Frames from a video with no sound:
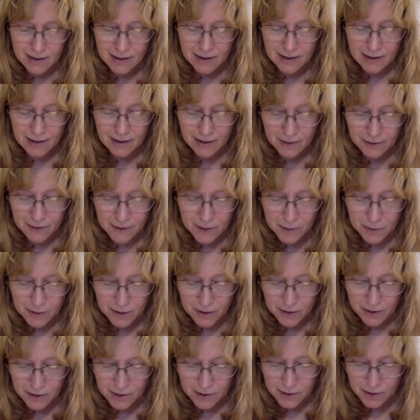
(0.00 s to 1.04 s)
I don't know if it's one
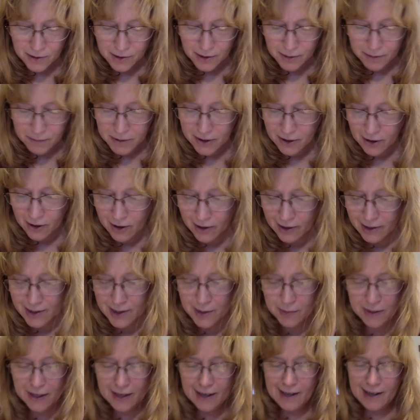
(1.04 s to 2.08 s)
of those creepy
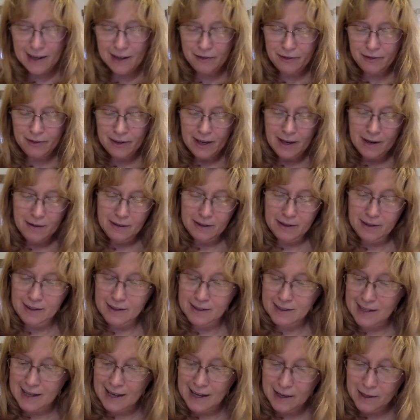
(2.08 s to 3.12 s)
crawlers we have.
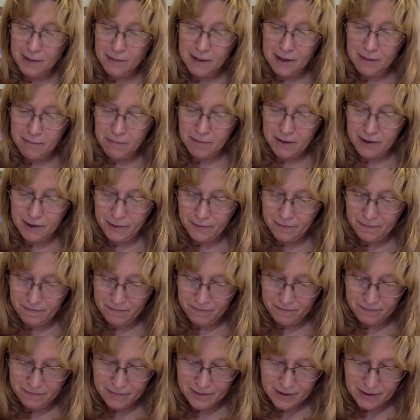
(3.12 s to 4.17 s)
Let's count them up, though.
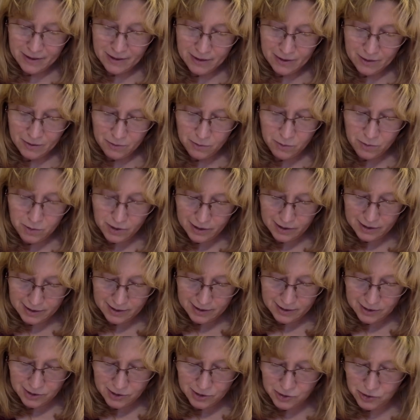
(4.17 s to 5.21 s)

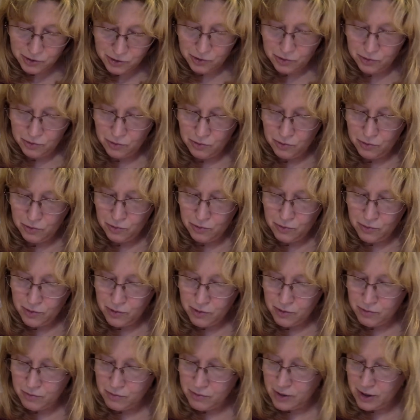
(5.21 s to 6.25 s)
1, 2,
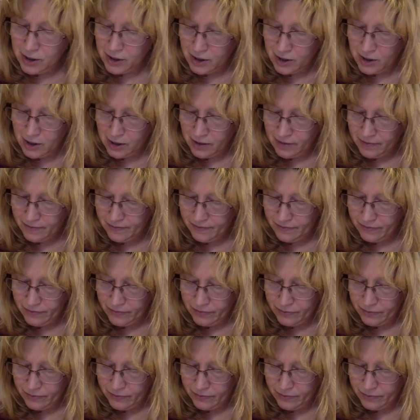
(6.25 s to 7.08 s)
3.